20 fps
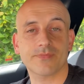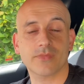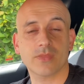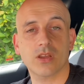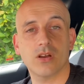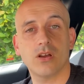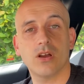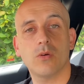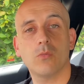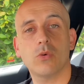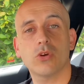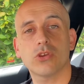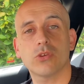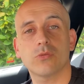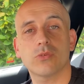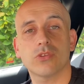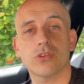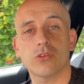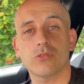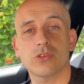And what you
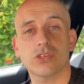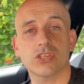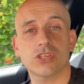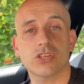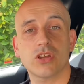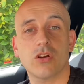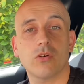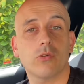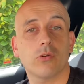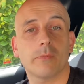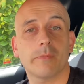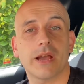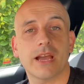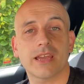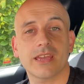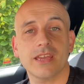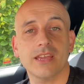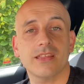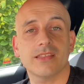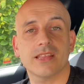would do is just hold
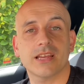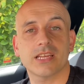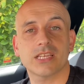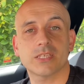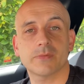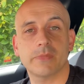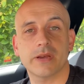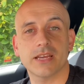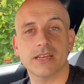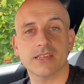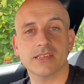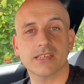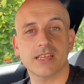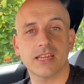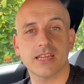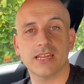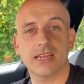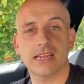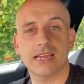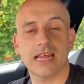back in that space
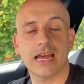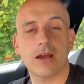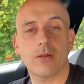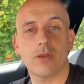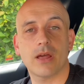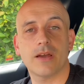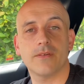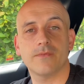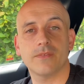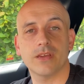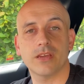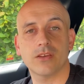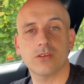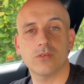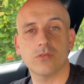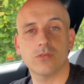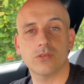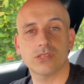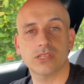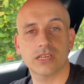and allow that
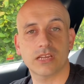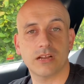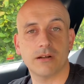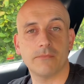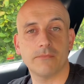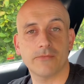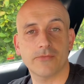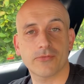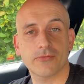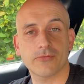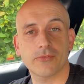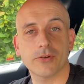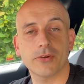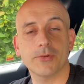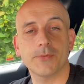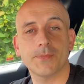vehicle to come through.